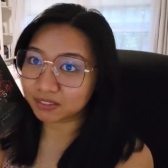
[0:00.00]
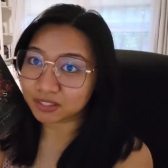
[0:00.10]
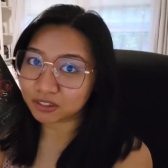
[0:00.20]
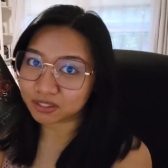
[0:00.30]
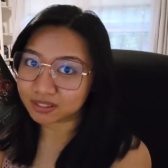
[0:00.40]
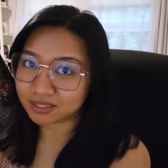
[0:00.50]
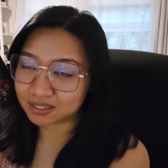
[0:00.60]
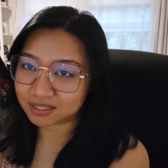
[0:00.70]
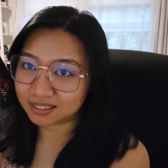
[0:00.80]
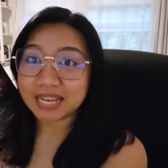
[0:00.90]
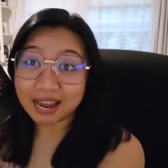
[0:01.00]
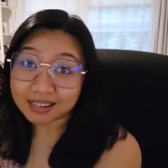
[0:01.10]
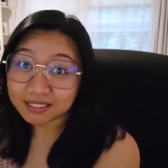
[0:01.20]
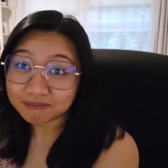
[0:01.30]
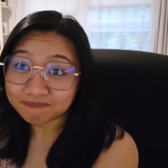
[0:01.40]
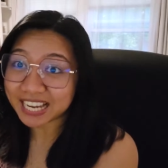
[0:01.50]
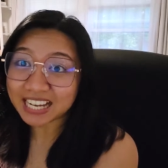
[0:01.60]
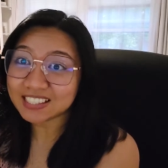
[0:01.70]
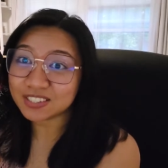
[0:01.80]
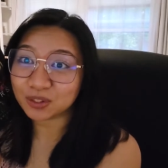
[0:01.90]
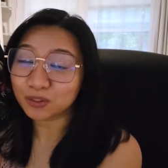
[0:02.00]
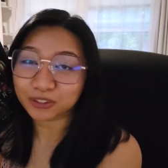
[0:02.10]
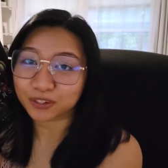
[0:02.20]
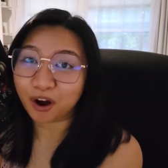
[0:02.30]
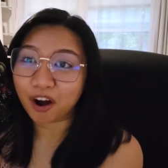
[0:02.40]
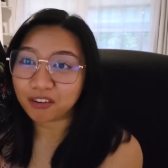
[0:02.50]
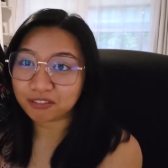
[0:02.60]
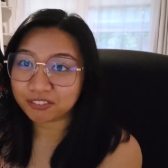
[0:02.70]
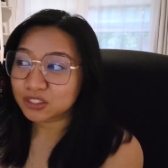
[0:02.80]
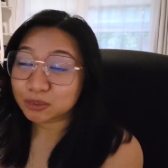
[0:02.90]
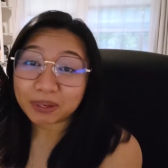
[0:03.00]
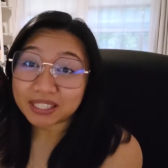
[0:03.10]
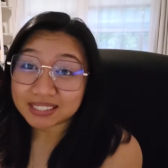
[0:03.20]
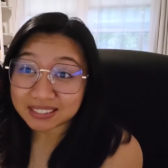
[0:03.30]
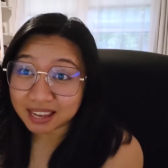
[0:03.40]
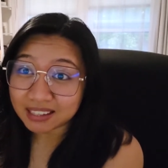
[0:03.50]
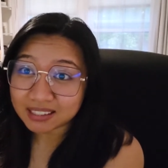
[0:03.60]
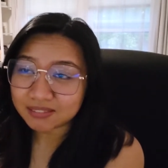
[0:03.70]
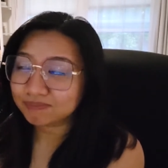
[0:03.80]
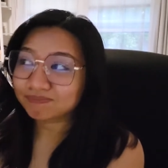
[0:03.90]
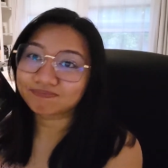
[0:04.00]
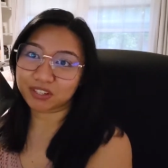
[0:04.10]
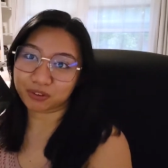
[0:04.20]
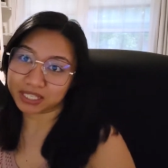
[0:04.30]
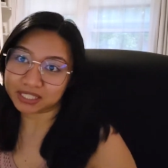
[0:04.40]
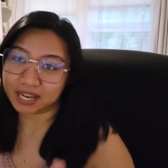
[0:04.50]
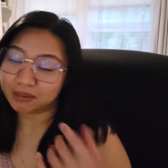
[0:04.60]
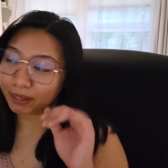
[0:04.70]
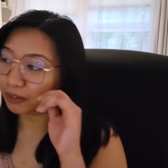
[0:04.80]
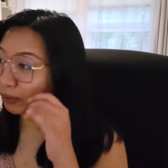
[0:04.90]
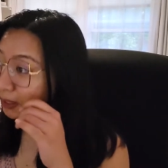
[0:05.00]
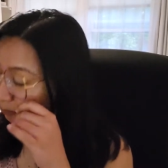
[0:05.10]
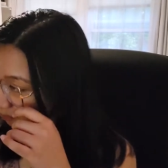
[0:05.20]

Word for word: love interest's dad. Dad sold her off to pay his debt. Great dad, by the way.